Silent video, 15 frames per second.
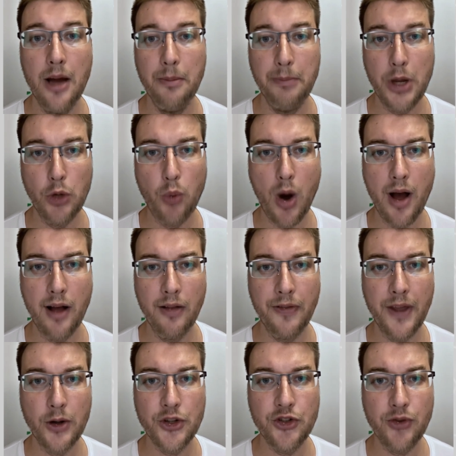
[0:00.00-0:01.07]
Meanwhile,
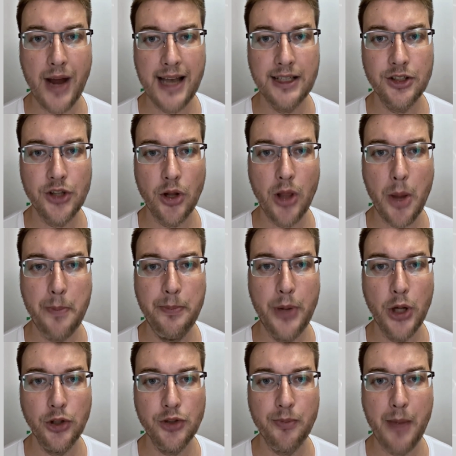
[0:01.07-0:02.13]
the Australian dollar
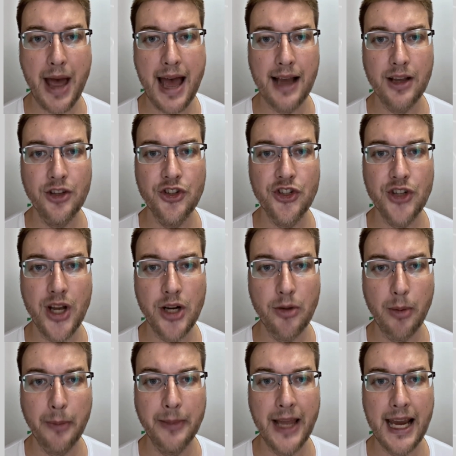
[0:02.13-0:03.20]
pulled back
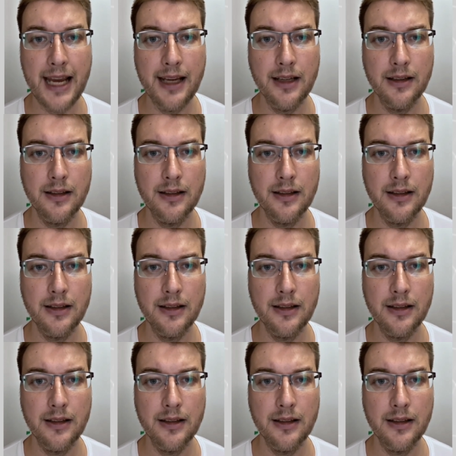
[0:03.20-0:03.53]
considerably.